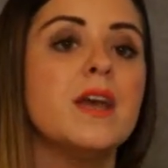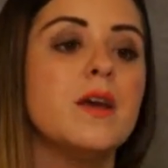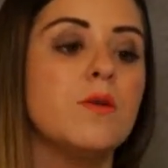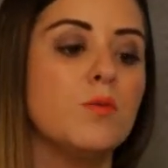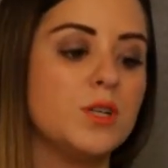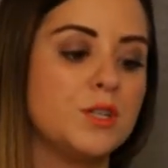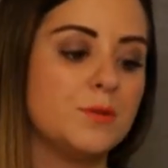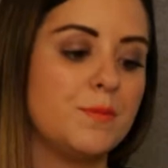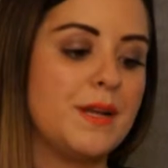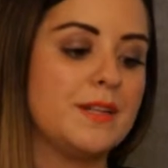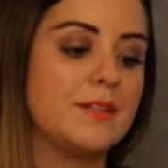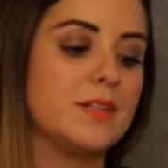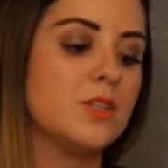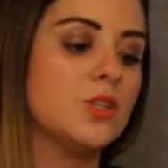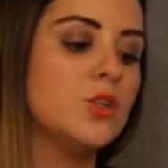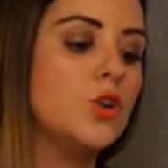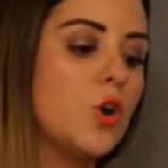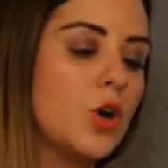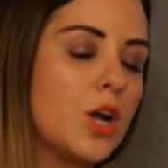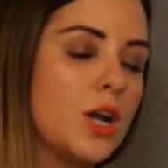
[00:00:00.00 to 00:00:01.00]
which means it's
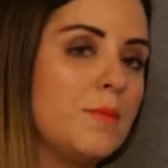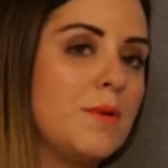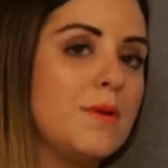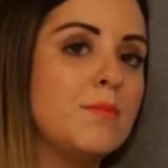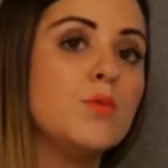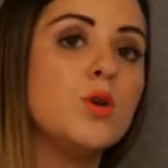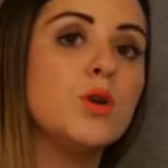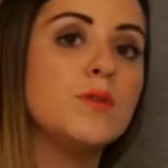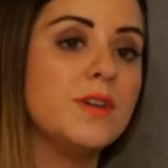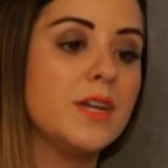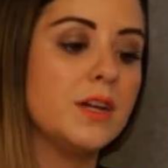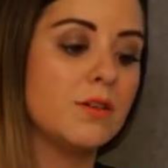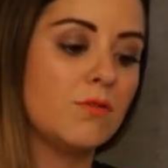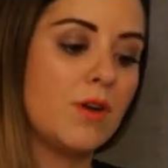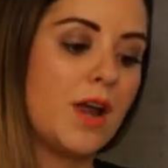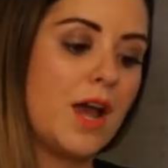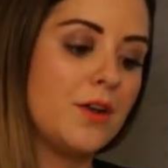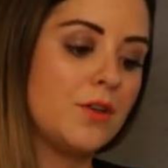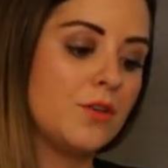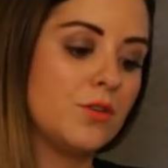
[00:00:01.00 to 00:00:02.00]
not going to be moving
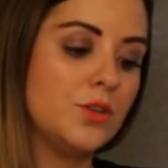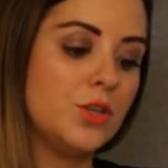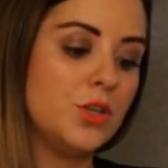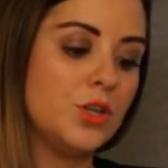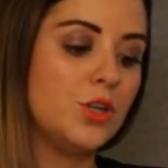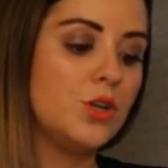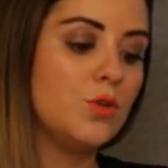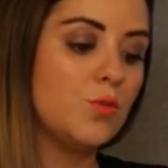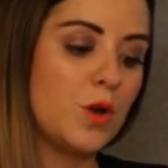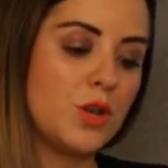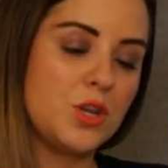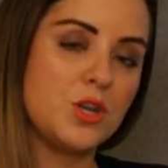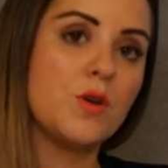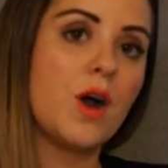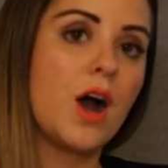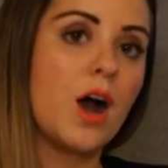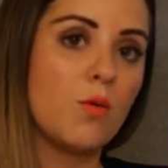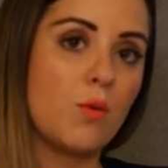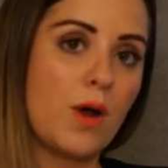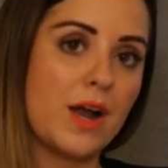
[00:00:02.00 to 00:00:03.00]
around on you when you
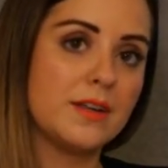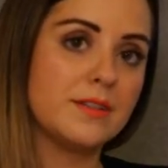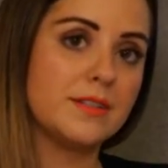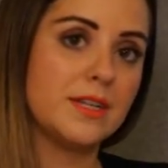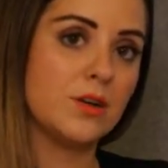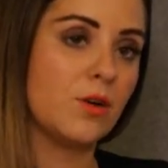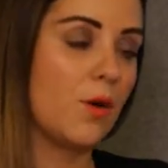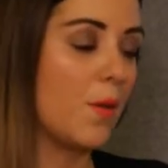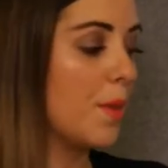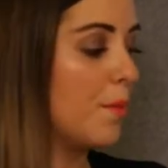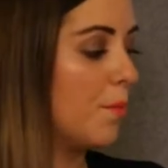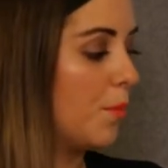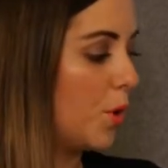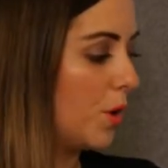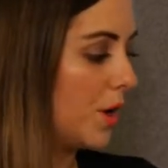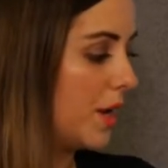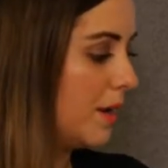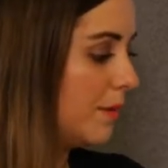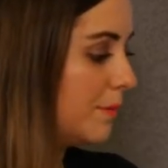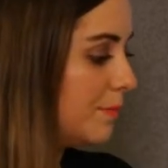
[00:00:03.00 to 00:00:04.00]
are waxing on the
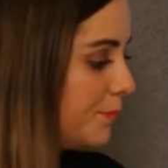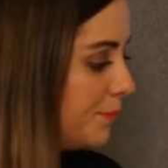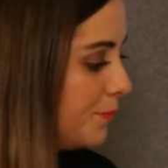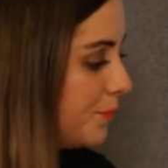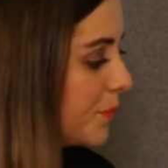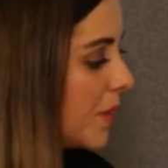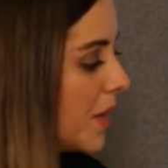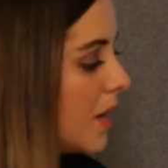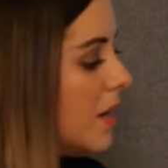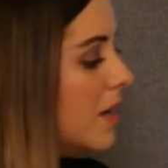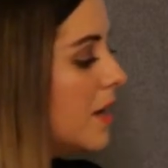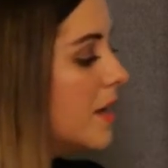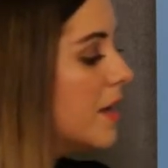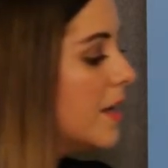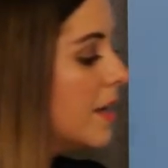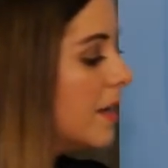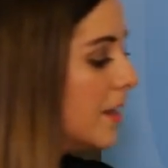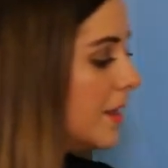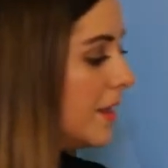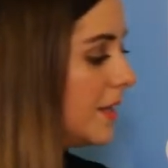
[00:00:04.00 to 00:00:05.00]
body.
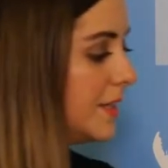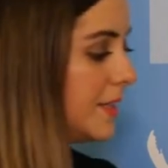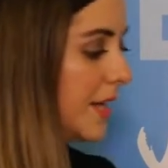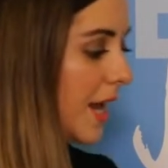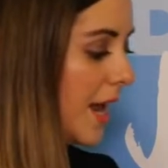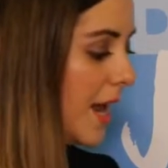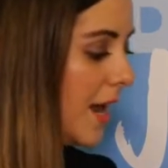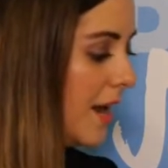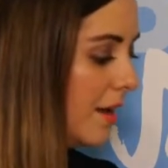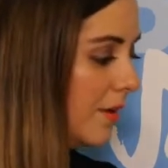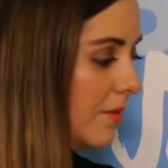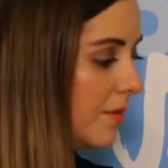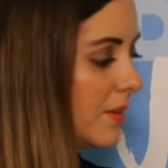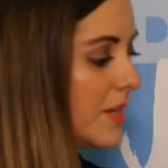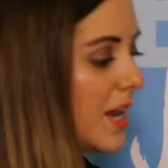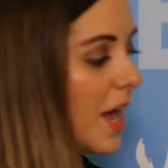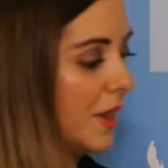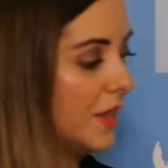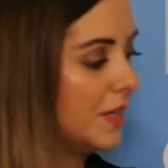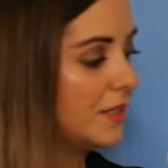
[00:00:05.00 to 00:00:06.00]
The Dare,
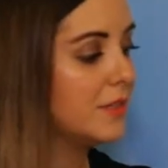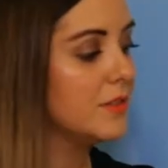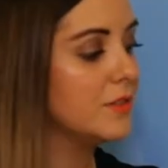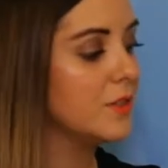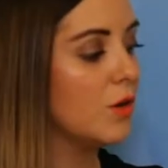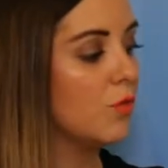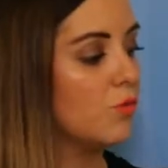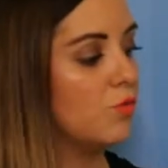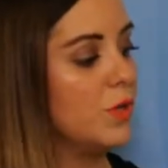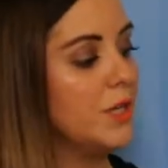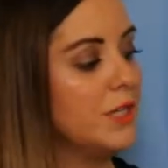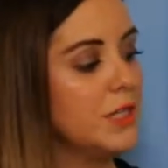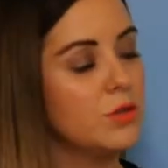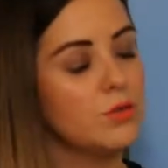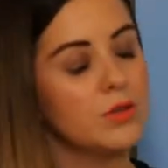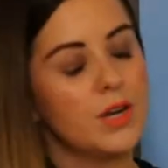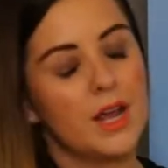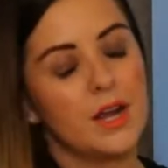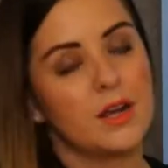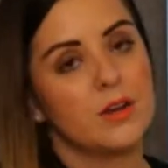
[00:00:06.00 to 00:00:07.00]
now this is a really
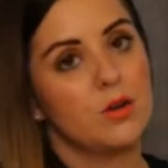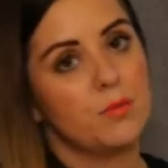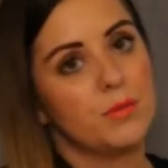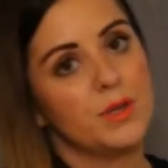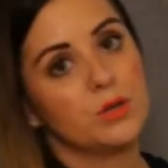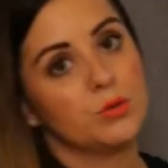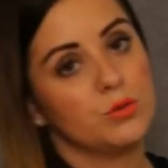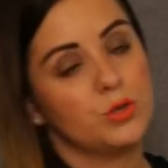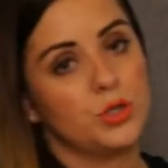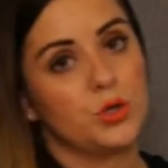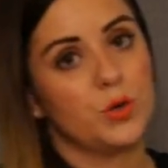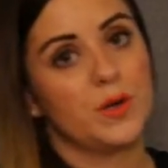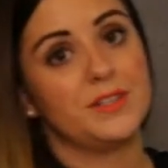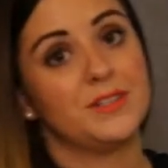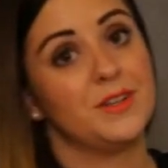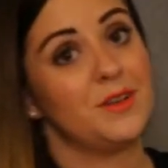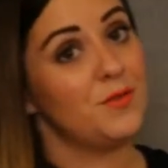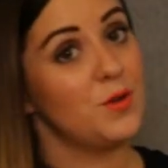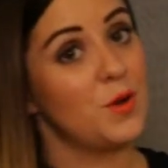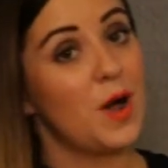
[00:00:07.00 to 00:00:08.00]
good economical choice.
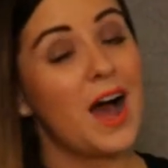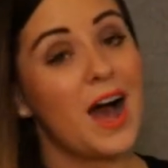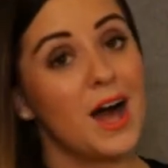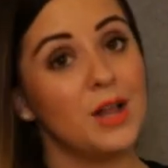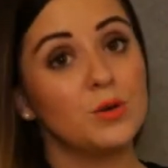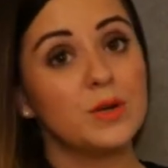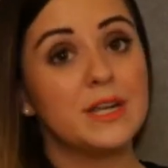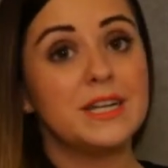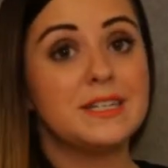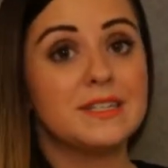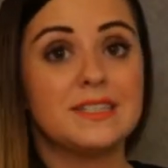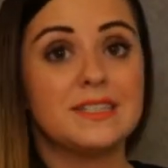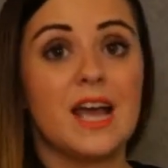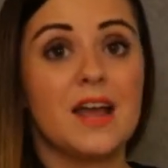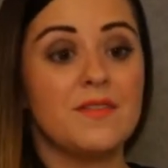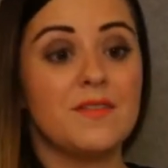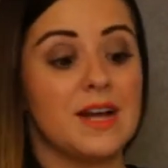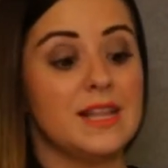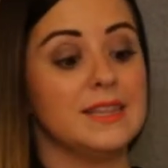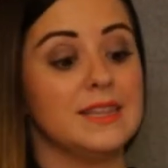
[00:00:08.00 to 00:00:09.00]
So if you are looking to
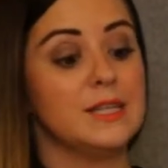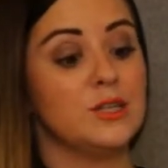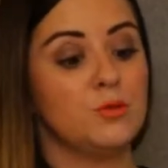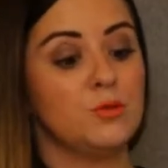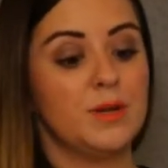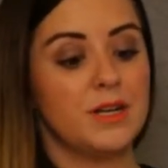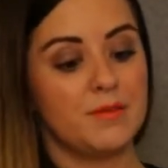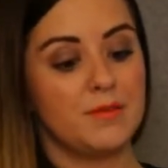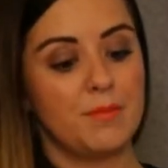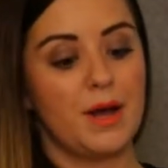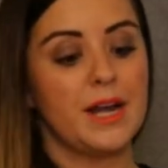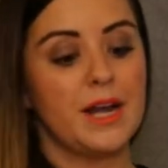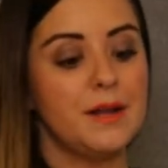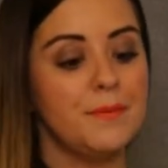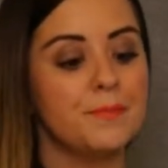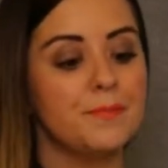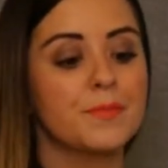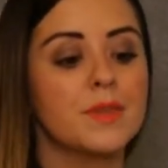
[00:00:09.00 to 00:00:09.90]
save a little bit of money,